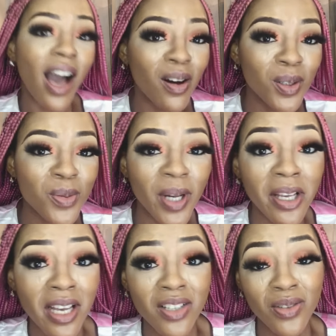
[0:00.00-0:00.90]
out when
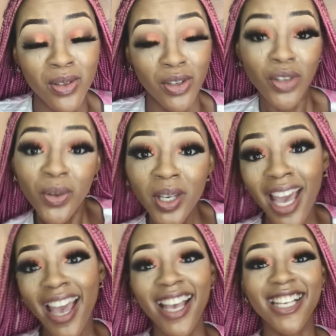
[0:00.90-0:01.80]
you get to the
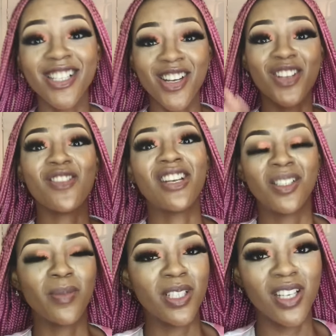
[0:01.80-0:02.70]
UK is your
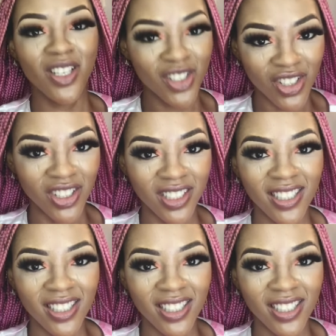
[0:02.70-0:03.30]
transportation.